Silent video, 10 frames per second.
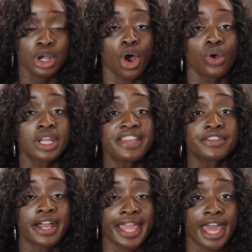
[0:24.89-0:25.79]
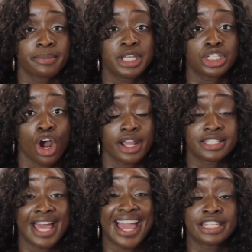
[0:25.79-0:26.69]
Gold Leaf Academy
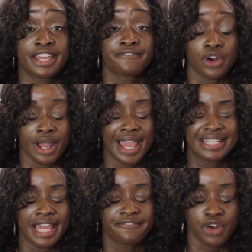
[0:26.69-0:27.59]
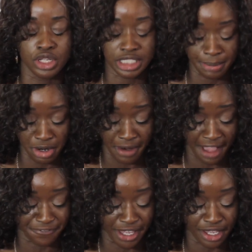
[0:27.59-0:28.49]
targets a, diver a diverse
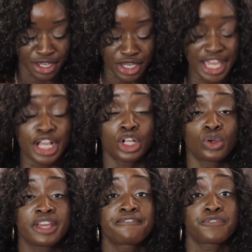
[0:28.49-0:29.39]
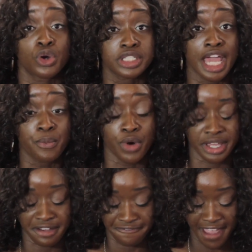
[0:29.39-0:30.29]
demographic including full-time
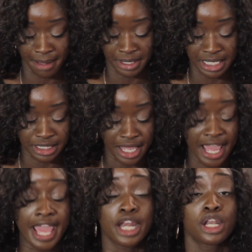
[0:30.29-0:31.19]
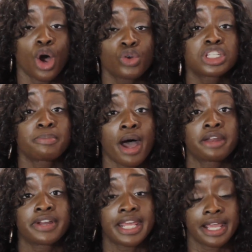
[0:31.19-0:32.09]
working families and low to
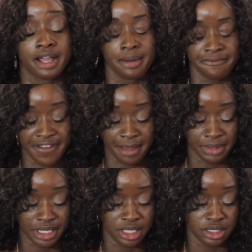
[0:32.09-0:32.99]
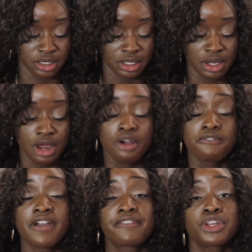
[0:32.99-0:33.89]
moderate income families.
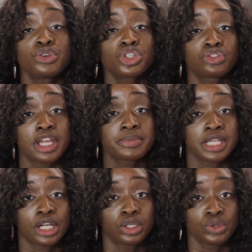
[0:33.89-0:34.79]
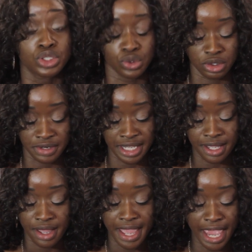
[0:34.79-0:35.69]
Revenue streams include
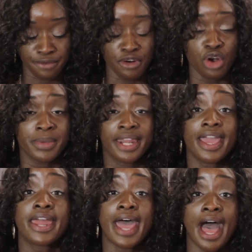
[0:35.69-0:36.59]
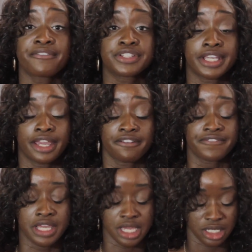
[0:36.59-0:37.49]
tutoring, enrollment, and aftercare
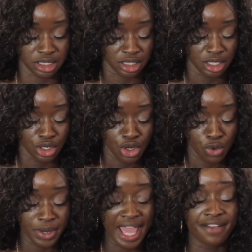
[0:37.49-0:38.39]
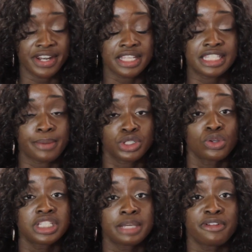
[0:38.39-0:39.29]
fees. We have an
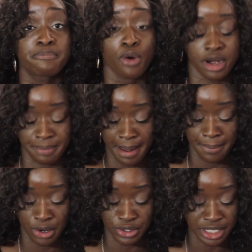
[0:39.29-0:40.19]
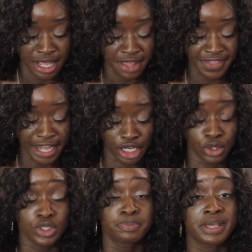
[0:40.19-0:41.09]
exceptional team of board members that
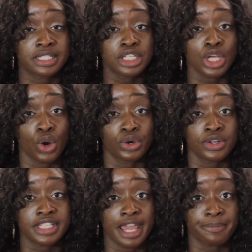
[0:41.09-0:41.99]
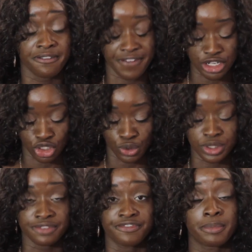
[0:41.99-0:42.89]
includes business owners and
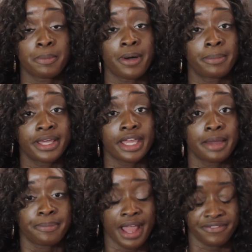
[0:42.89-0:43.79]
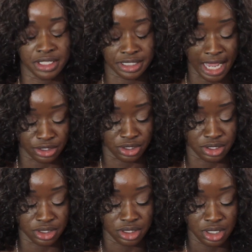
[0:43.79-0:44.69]
professionals from the public and private
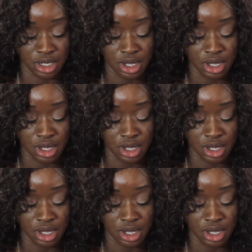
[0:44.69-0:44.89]
sectors.